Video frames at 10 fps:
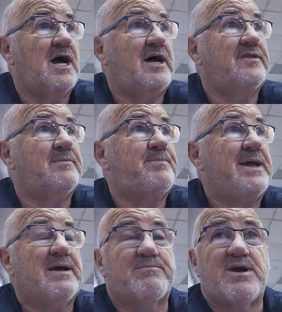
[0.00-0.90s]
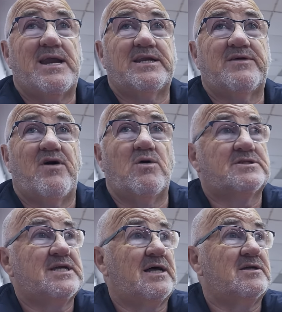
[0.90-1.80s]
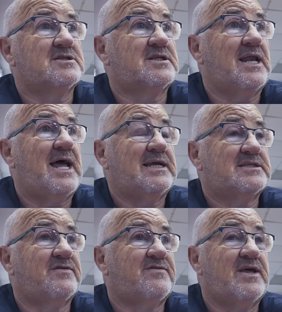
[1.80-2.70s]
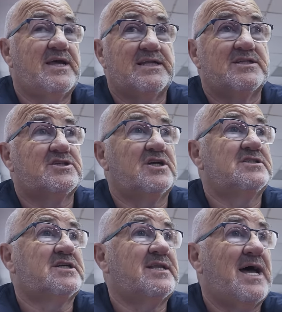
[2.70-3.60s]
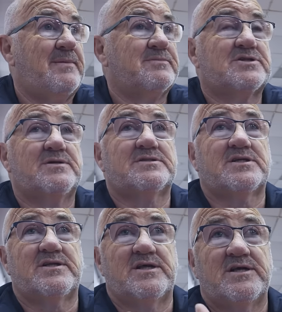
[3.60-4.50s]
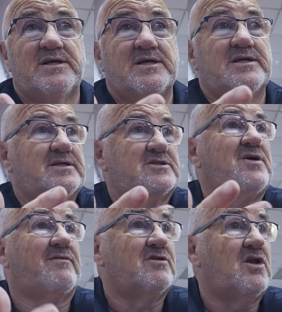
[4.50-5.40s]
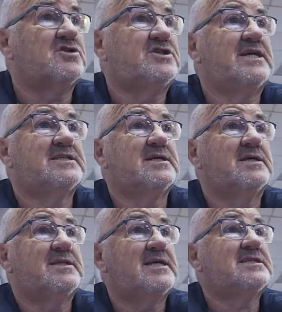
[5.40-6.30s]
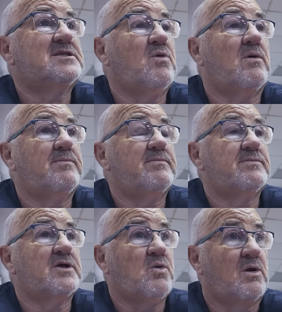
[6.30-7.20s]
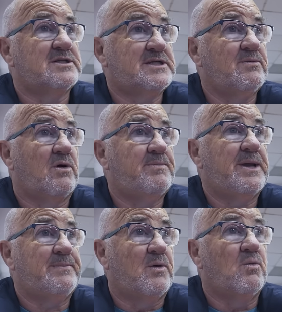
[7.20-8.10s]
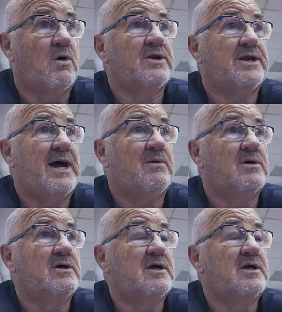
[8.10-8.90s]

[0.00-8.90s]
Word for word: And the bigger brand of hotels, the likes of the Hiltons and the Hamptons and the travel lodges, this is what the quality what people want now.